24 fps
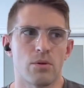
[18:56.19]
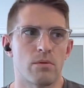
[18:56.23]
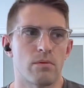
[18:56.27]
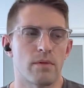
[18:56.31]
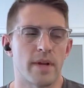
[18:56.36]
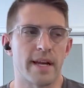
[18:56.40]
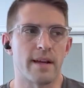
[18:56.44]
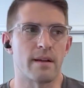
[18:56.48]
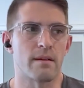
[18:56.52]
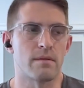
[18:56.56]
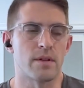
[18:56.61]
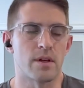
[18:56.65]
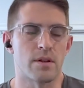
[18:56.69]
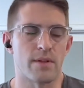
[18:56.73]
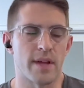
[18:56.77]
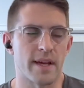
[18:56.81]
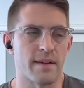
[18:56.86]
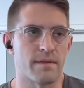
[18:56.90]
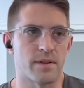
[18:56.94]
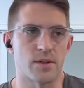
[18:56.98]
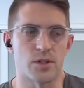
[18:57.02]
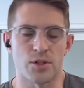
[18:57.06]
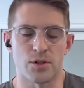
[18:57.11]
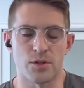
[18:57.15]
like the
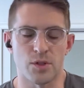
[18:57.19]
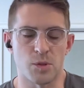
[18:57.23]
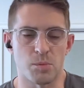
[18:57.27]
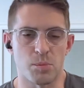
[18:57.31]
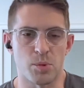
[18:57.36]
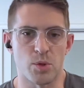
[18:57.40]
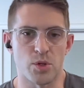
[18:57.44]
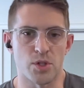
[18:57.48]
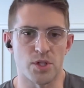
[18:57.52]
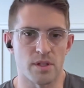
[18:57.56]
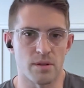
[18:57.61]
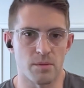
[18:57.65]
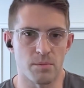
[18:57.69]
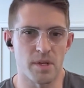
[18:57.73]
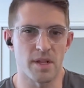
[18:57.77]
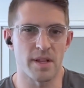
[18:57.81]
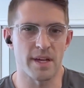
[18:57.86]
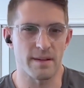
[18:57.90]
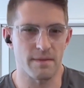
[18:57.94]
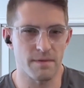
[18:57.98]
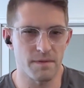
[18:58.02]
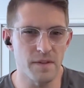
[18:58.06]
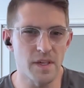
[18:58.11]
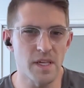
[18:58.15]
life insurance portion would be
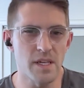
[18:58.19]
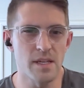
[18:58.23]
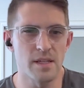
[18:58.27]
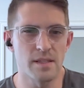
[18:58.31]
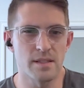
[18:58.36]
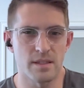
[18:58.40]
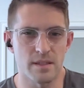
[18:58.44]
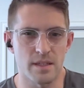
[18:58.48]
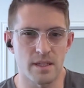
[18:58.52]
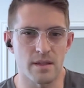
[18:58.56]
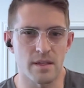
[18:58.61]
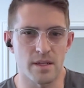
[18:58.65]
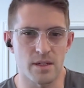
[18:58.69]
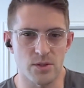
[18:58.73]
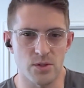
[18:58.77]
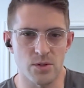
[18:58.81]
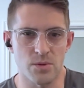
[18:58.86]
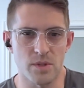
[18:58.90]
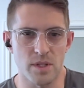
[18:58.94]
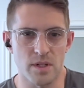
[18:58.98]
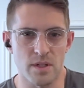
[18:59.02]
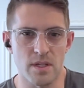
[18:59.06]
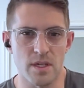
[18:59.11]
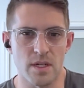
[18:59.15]
like fees and like that
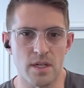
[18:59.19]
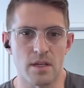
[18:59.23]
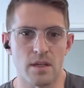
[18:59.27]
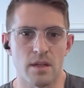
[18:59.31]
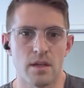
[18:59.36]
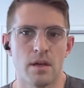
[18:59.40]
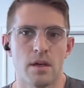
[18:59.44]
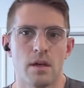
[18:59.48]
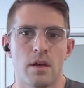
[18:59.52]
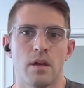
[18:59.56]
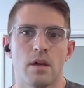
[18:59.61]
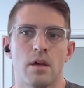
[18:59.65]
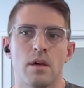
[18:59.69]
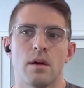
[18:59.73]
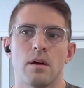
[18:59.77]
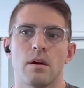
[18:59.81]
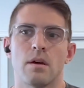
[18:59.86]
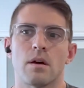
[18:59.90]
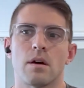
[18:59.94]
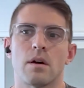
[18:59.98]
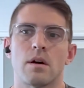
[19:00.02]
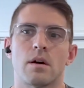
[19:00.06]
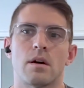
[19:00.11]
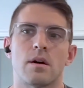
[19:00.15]
sort of thing.
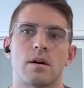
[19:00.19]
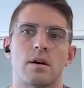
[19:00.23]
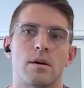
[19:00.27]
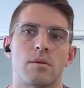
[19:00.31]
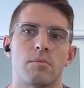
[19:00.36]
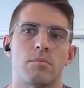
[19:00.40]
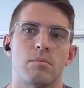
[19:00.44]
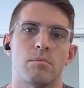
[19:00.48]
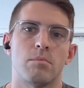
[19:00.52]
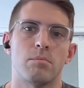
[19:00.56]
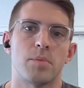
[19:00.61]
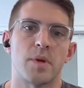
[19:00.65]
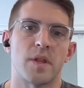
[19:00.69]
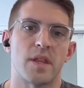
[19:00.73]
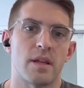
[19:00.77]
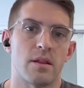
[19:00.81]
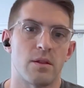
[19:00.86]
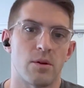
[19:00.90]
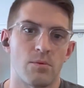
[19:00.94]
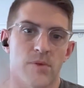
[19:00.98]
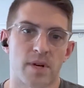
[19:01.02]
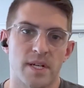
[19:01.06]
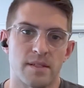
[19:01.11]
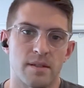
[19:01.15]
But then
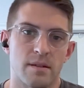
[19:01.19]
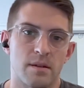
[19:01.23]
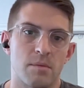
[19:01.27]
the rest of